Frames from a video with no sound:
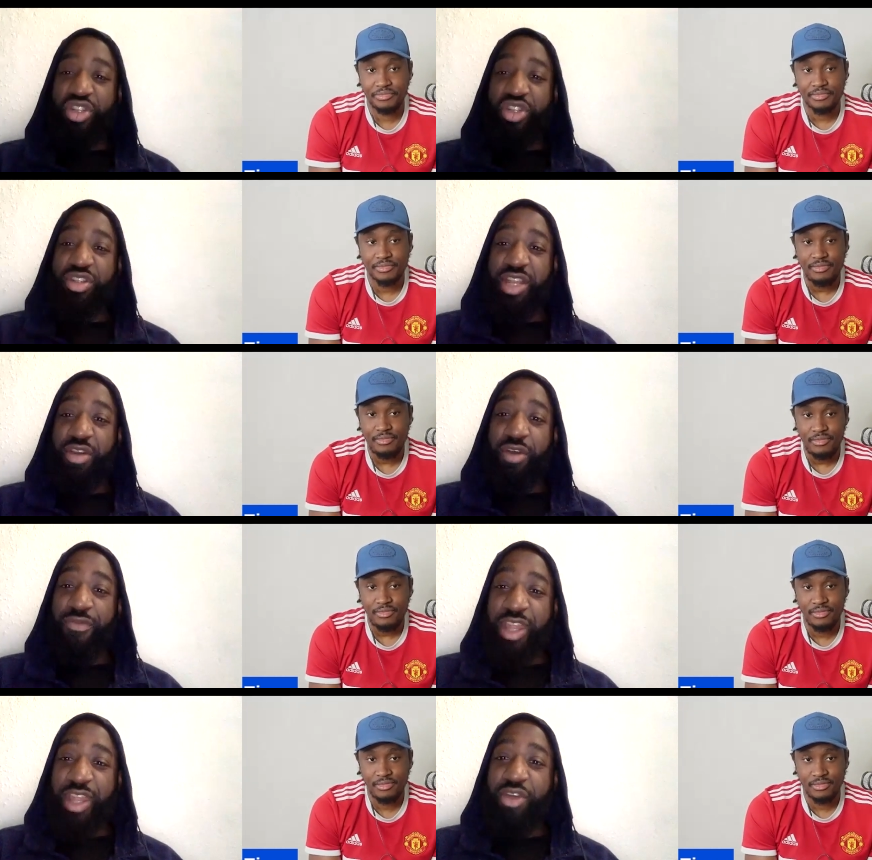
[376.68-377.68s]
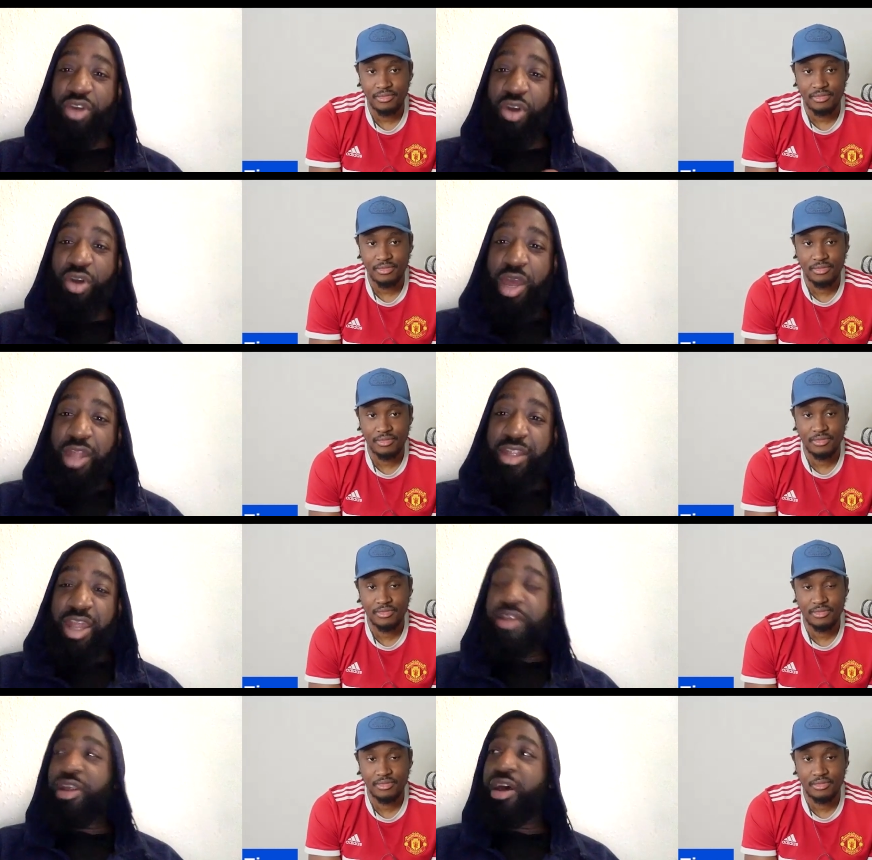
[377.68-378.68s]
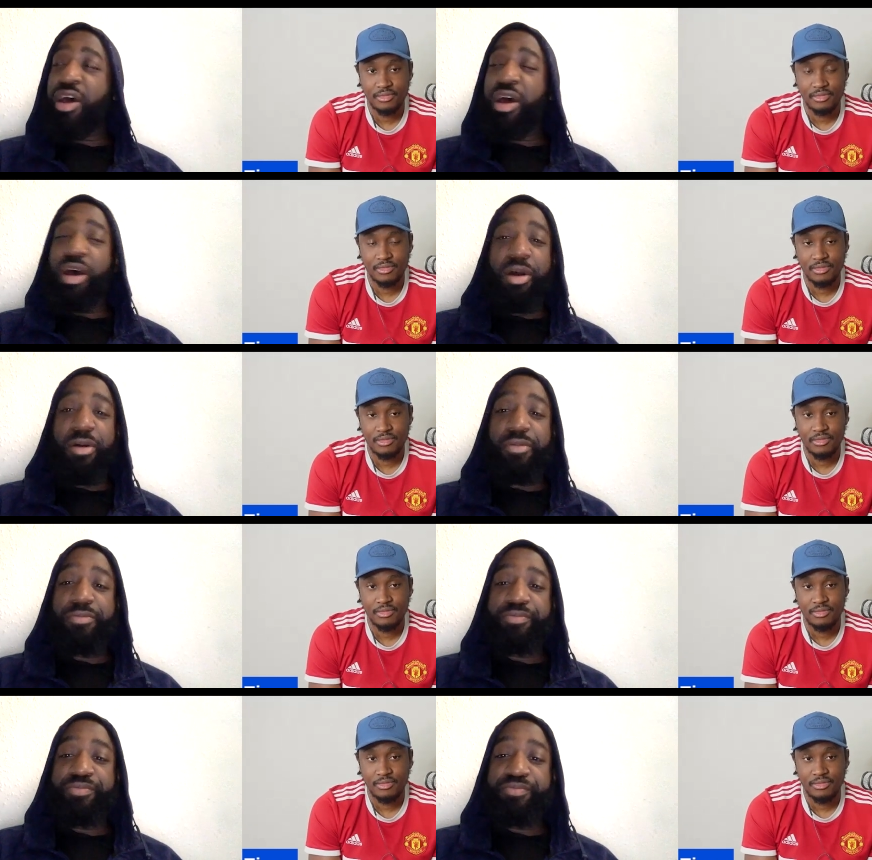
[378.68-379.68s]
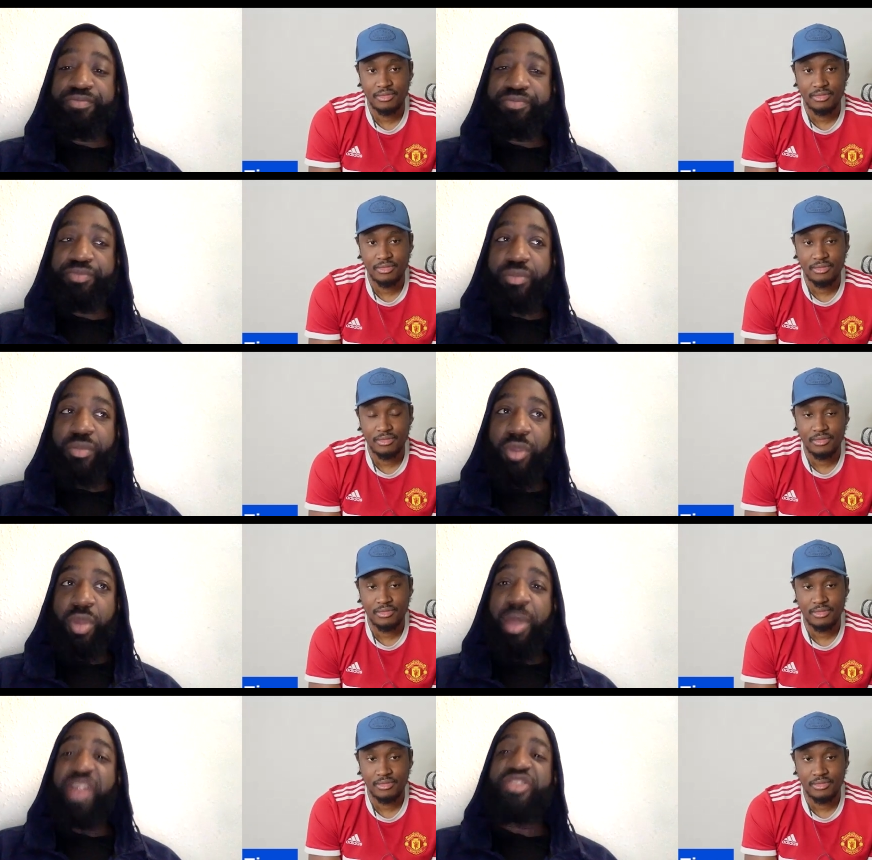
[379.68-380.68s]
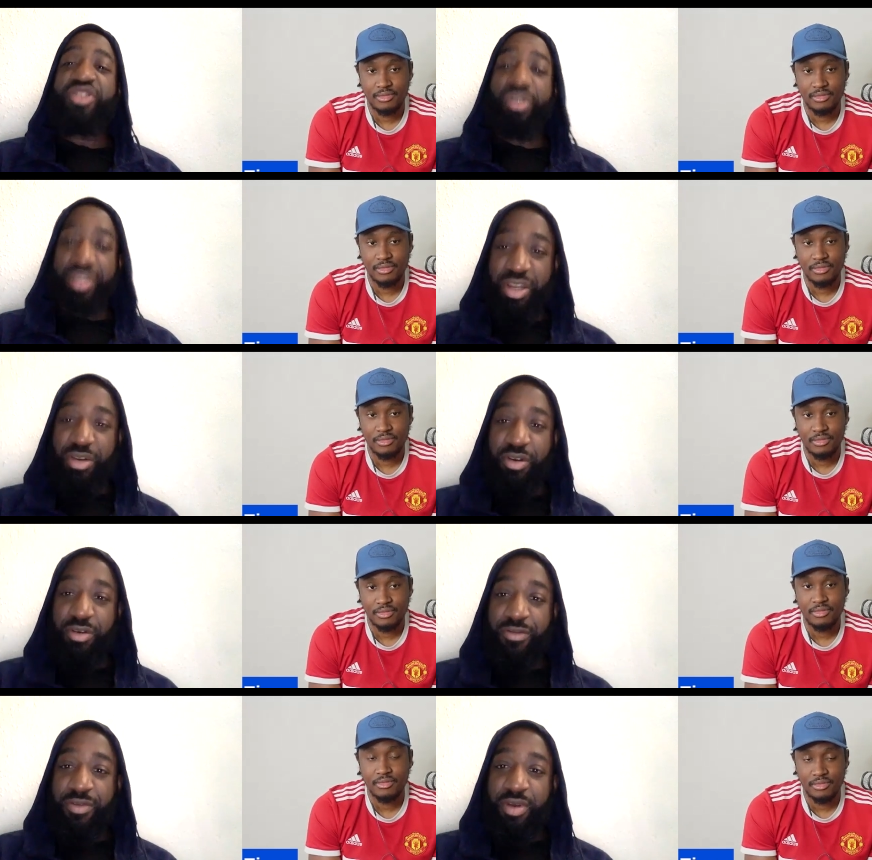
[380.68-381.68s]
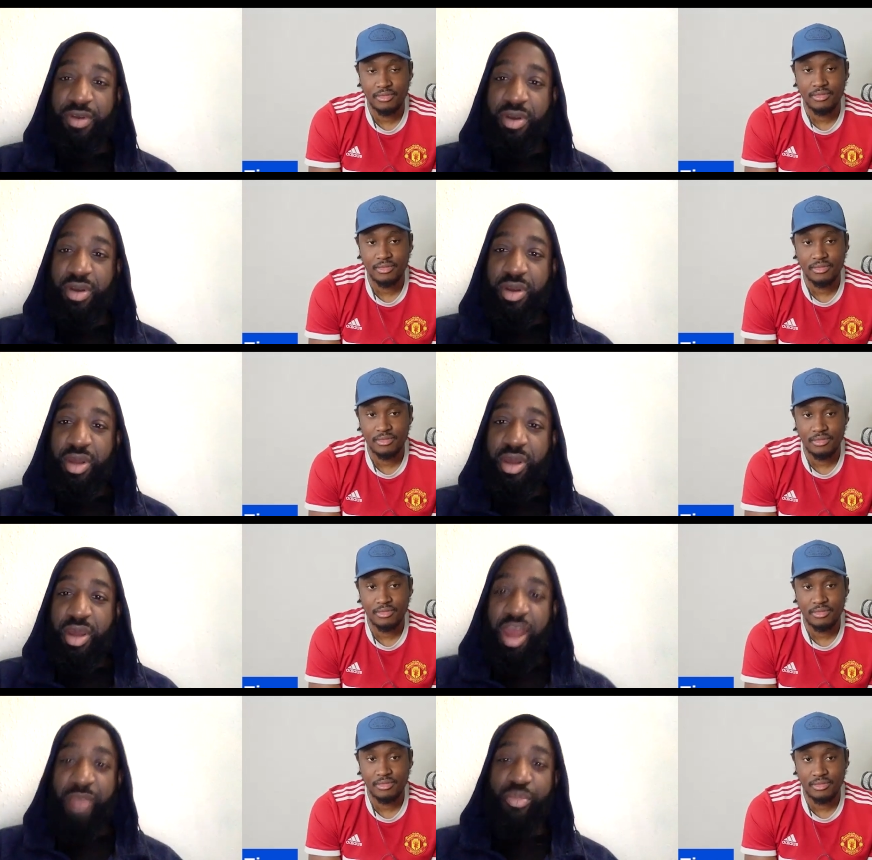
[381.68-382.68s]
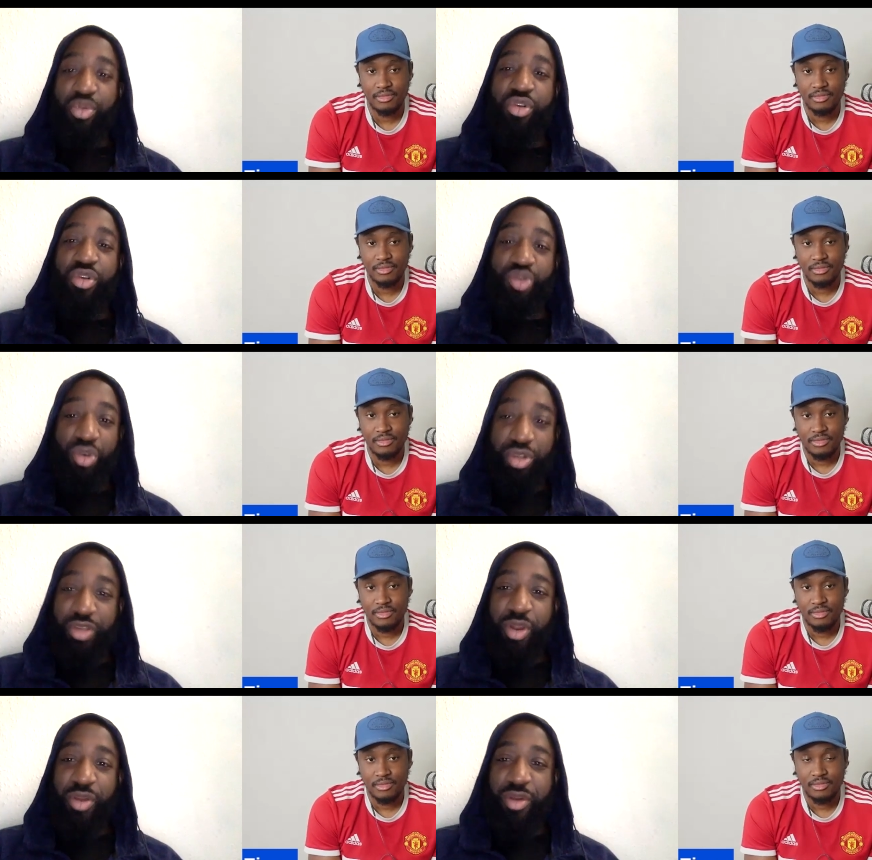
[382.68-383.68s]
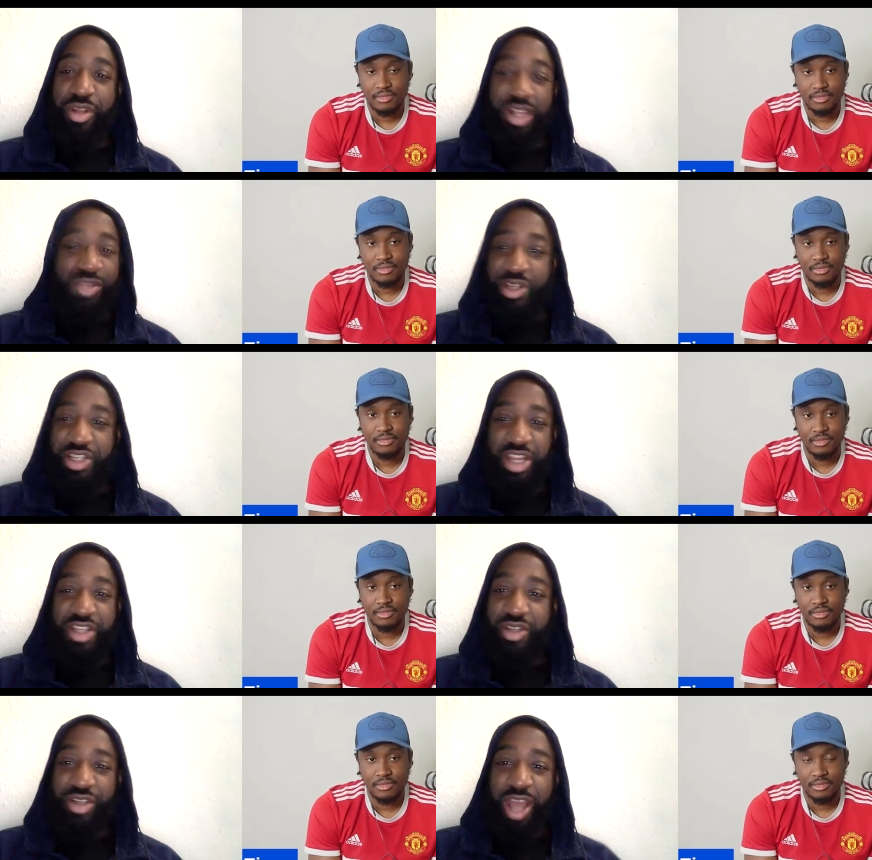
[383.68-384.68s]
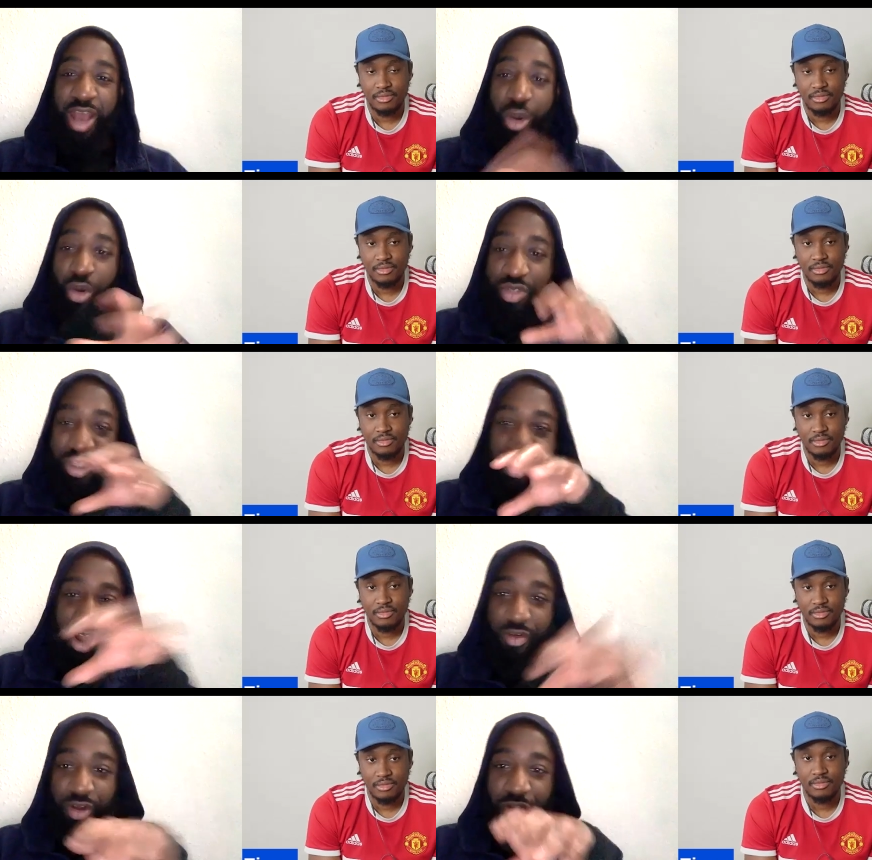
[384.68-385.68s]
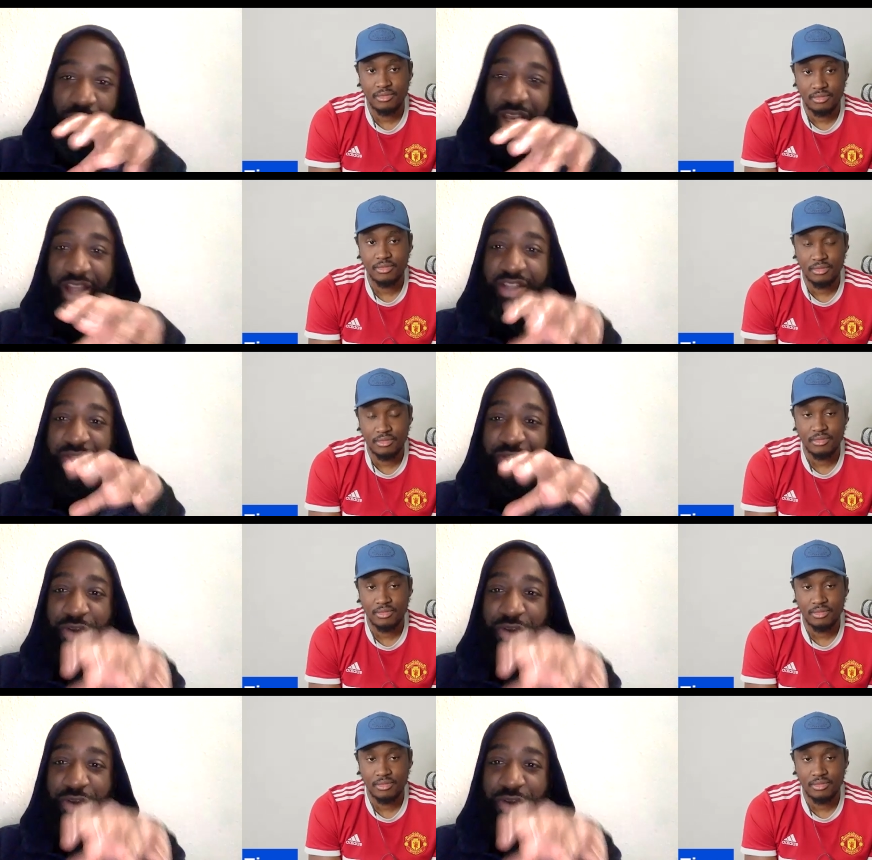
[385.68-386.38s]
Speaker 1: got sent off. Then they got then the um, manager got sent off, and Bruno scored the penalty. That's when the change. That whole scenario, collective